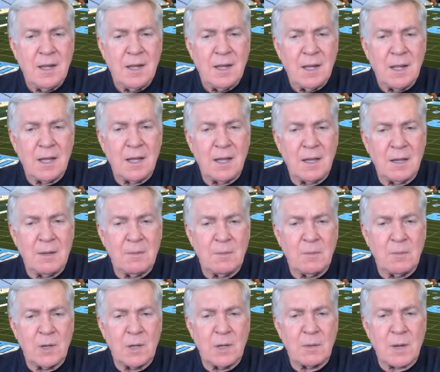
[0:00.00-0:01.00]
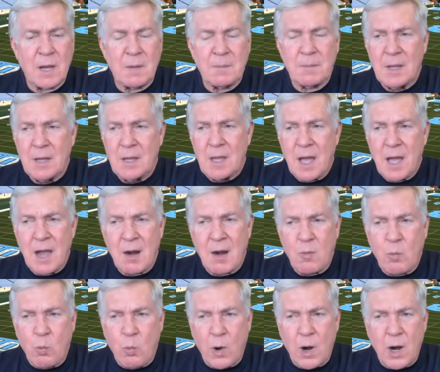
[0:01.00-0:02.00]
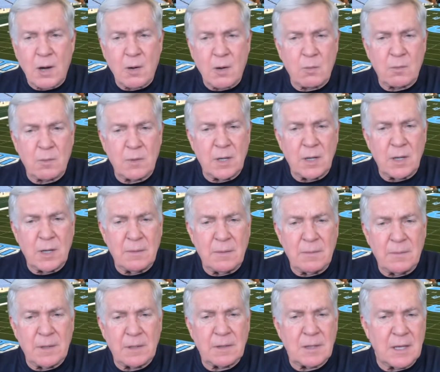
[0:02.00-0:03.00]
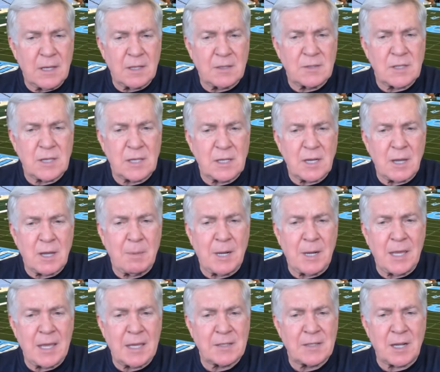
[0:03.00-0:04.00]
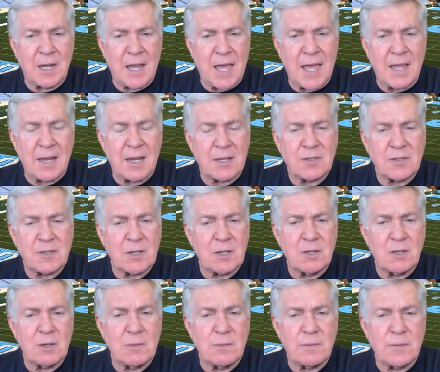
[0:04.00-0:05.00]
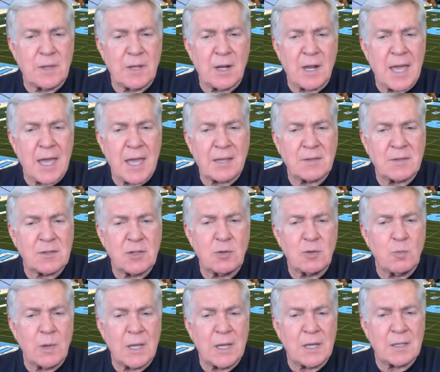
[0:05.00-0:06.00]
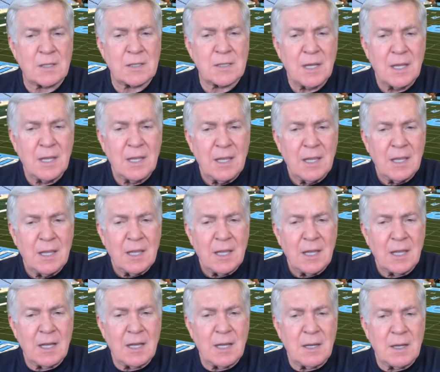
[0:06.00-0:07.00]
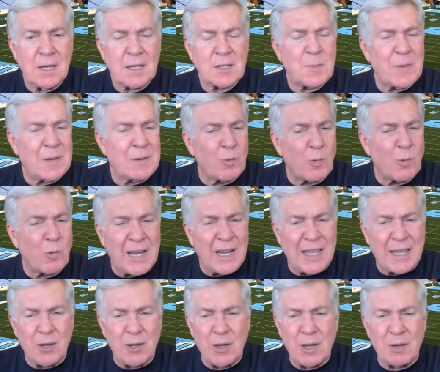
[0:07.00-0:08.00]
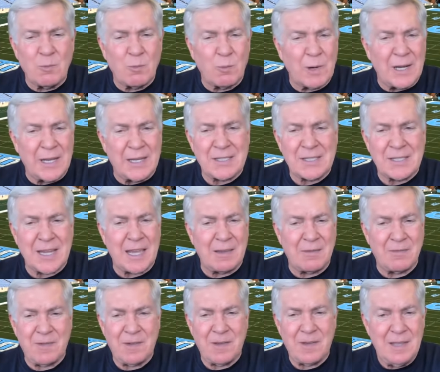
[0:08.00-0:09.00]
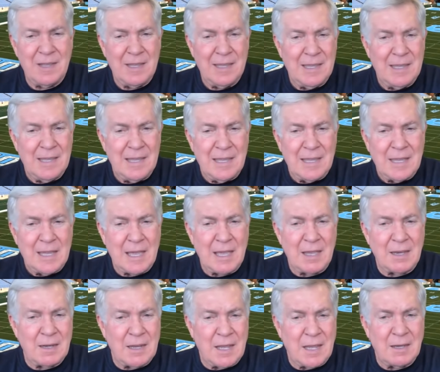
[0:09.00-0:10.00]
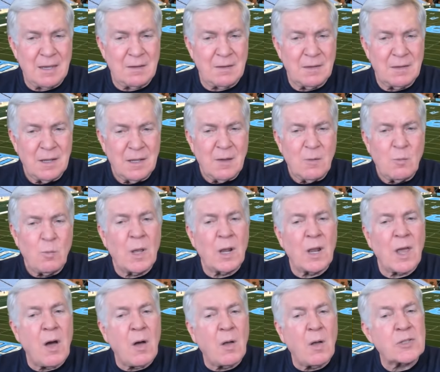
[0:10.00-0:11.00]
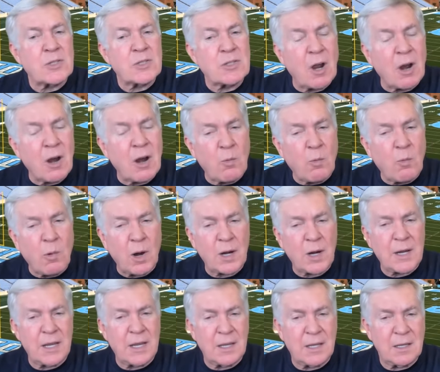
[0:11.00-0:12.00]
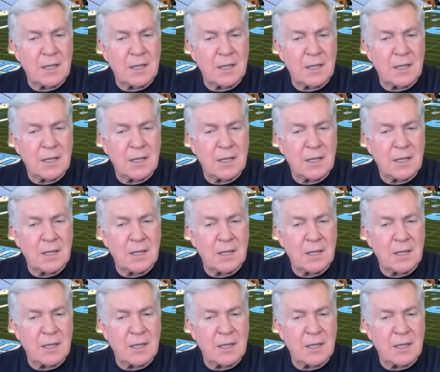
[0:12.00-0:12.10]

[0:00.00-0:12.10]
Um, we, our, uh, our work uh, that the NCAA has allowed us to do for the last two weeks uh, has been really good and really safe. And, and we'll all start working